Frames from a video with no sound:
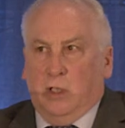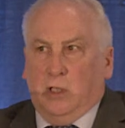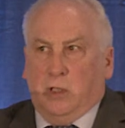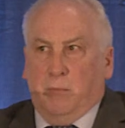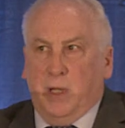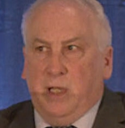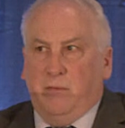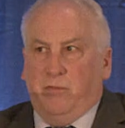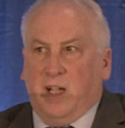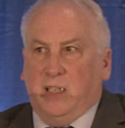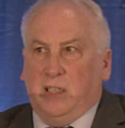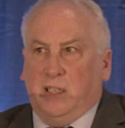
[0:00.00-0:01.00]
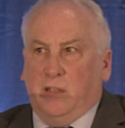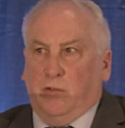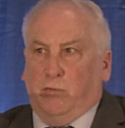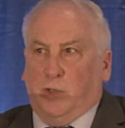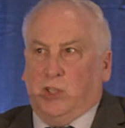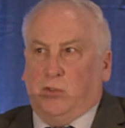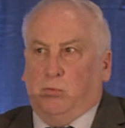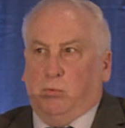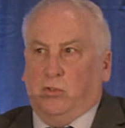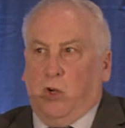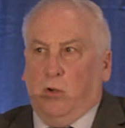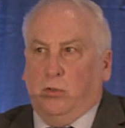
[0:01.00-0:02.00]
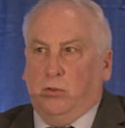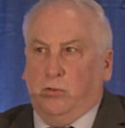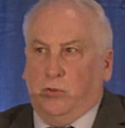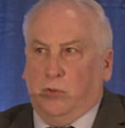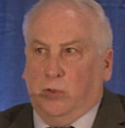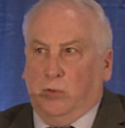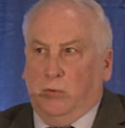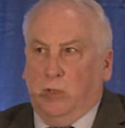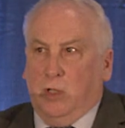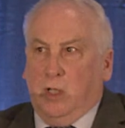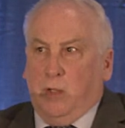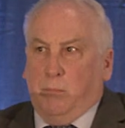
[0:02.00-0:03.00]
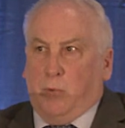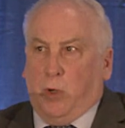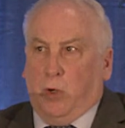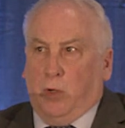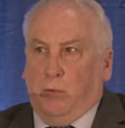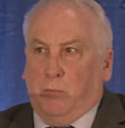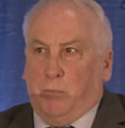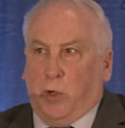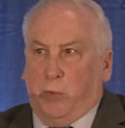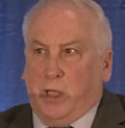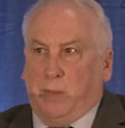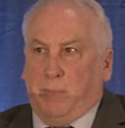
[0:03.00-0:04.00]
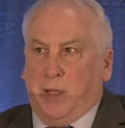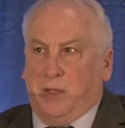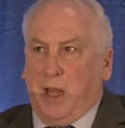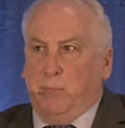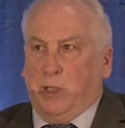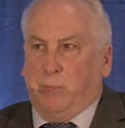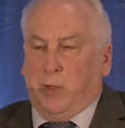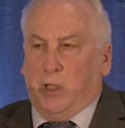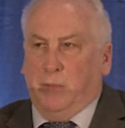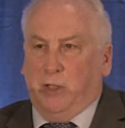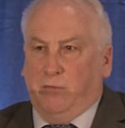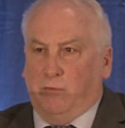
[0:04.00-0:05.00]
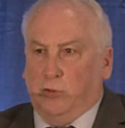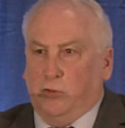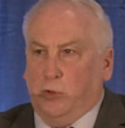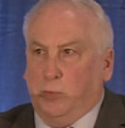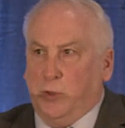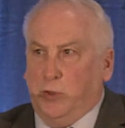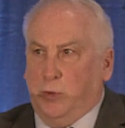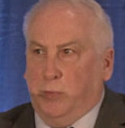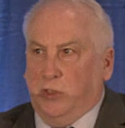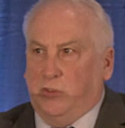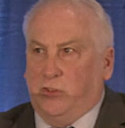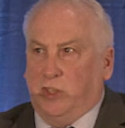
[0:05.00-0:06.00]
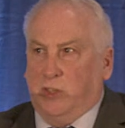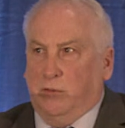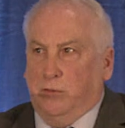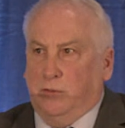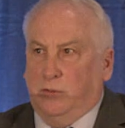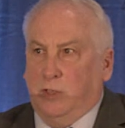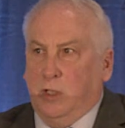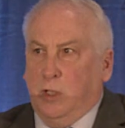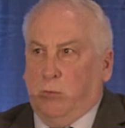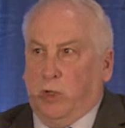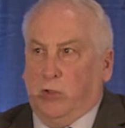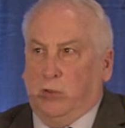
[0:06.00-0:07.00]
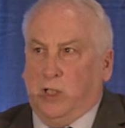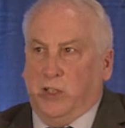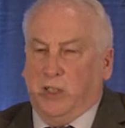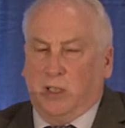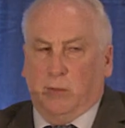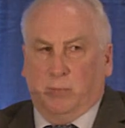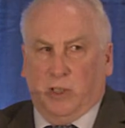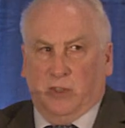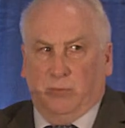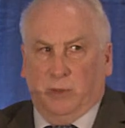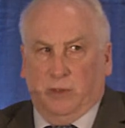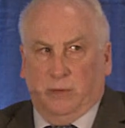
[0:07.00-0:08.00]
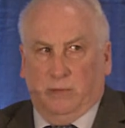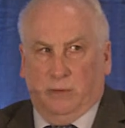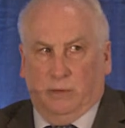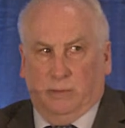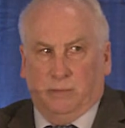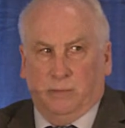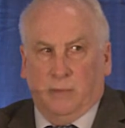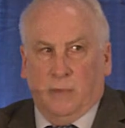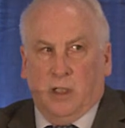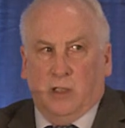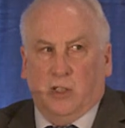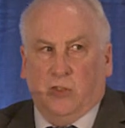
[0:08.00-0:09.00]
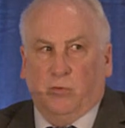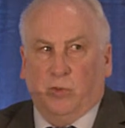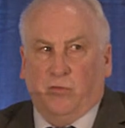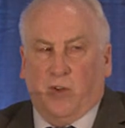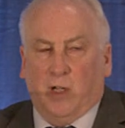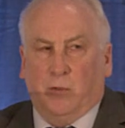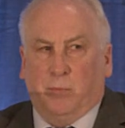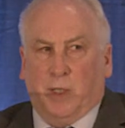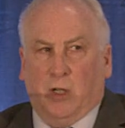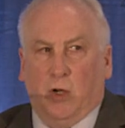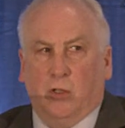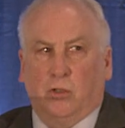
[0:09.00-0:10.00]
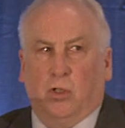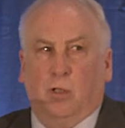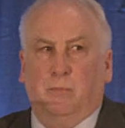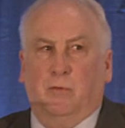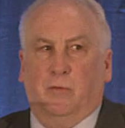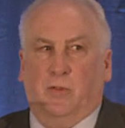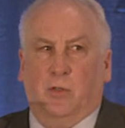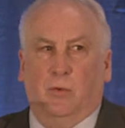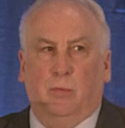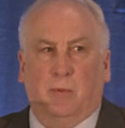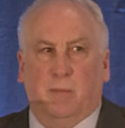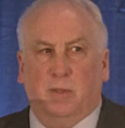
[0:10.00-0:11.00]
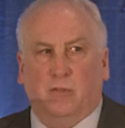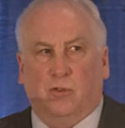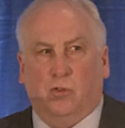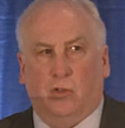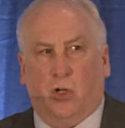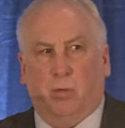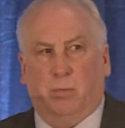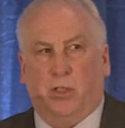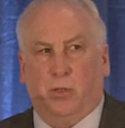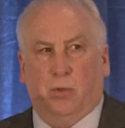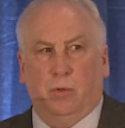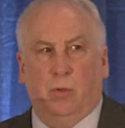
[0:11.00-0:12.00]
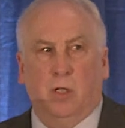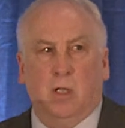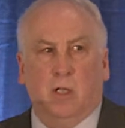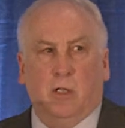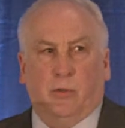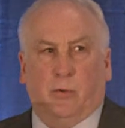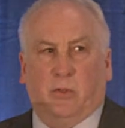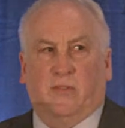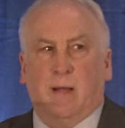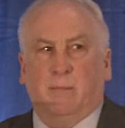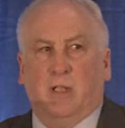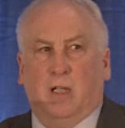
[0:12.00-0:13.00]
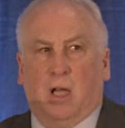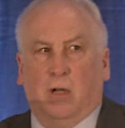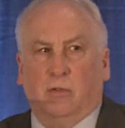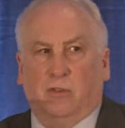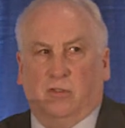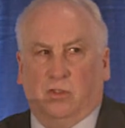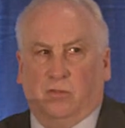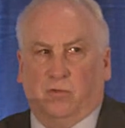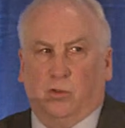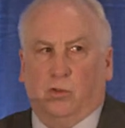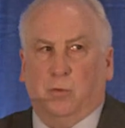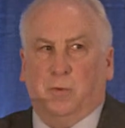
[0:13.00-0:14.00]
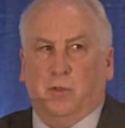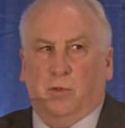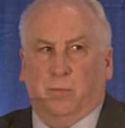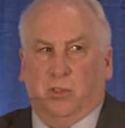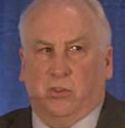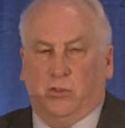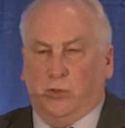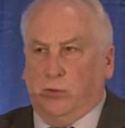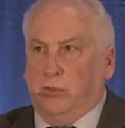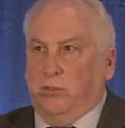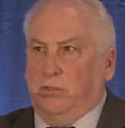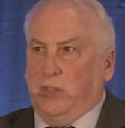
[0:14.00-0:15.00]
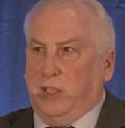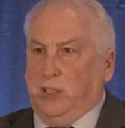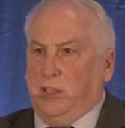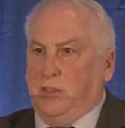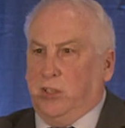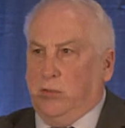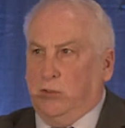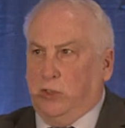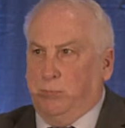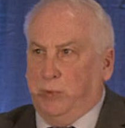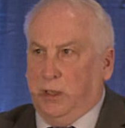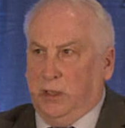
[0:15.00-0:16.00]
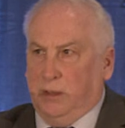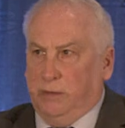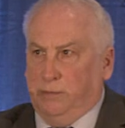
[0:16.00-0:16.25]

the main finding of which was €100 per week pandemic payment for supernumerary students when on clinical placement. This was followed by a long-term review by Mr. Sean McHugh to examine allowances for supernumerary students and internship pay.